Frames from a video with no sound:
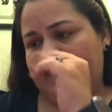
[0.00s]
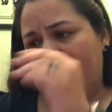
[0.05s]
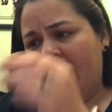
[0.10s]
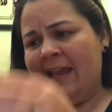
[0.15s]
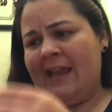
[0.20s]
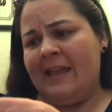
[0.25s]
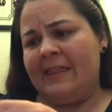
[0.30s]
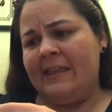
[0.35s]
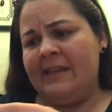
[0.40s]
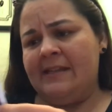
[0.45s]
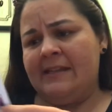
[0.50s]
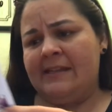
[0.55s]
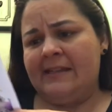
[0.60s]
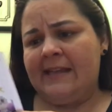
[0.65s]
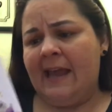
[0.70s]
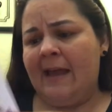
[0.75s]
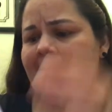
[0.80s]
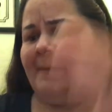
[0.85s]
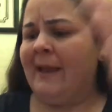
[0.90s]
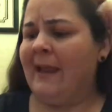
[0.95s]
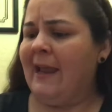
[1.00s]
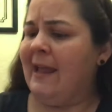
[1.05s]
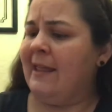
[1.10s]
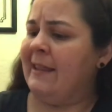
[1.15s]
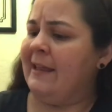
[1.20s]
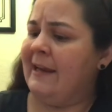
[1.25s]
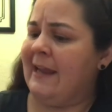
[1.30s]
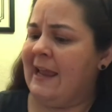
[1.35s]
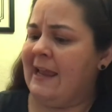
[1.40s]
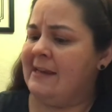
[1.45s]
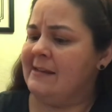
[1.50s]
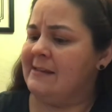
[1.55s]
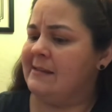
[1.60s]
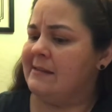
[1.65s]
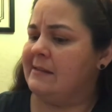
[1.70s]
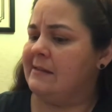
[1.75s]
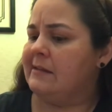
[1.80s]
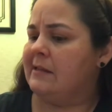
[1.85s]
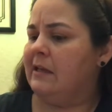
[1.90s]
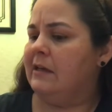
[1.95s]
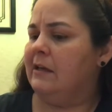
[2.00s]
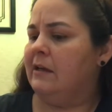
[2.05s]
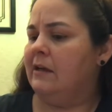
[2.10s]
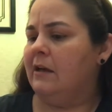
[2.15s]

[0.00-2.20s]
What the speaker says: I got this at my L&S.